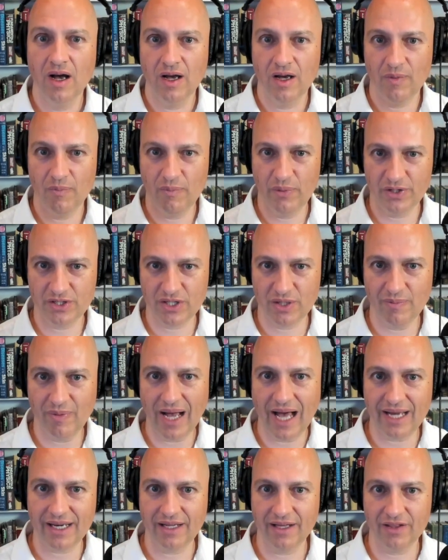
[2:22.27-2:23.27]
Put your
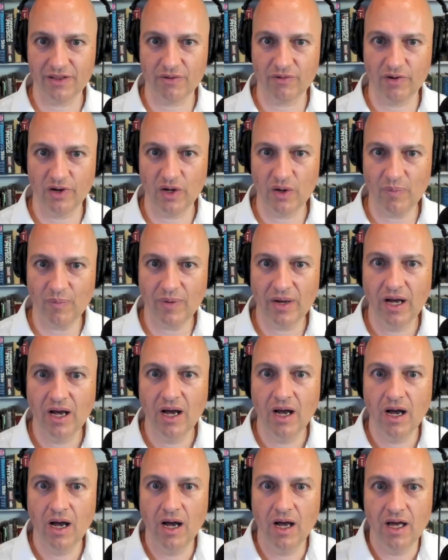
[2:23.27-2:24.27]
body in the room,
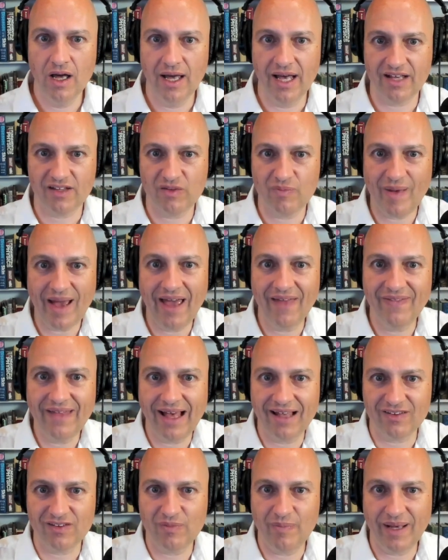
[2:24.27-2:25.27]
expand
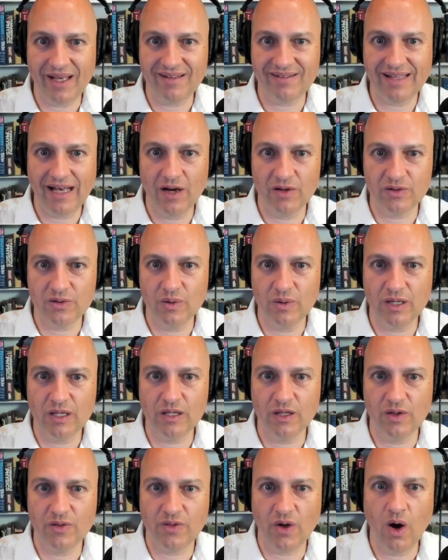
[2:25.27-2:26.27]
that space out to
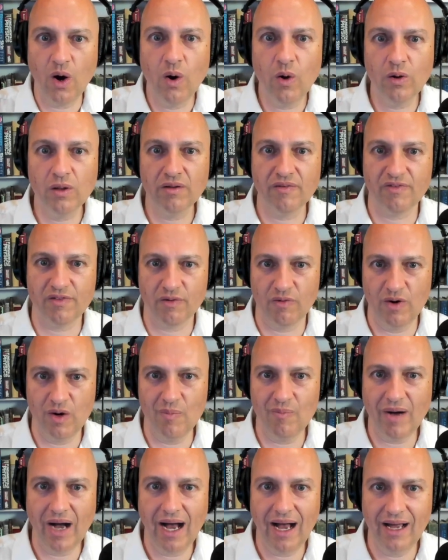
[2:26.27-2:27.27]
include the whole of the room,
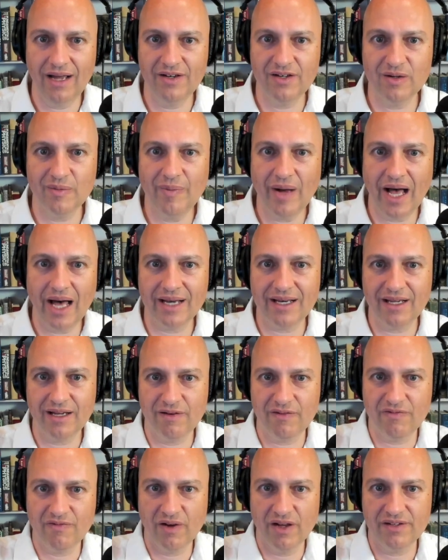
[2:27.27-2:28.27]
behind your body, in
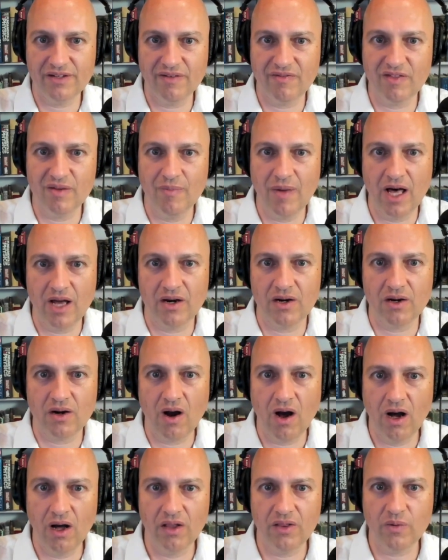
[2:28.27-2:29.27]
front of the monitor,
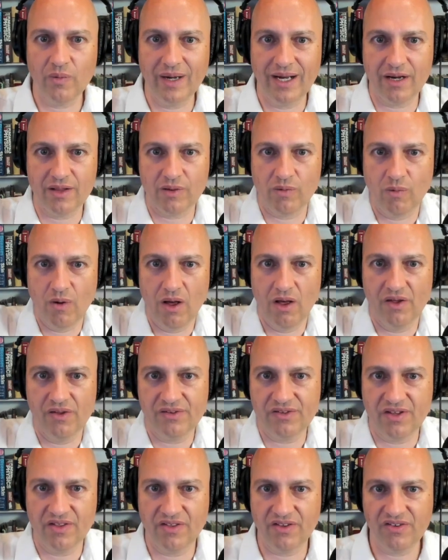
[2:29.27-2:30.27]
all the way to the walls,
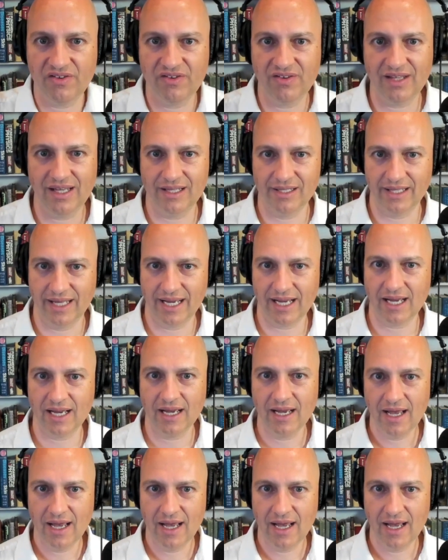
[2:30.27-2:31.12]
to the ceiling,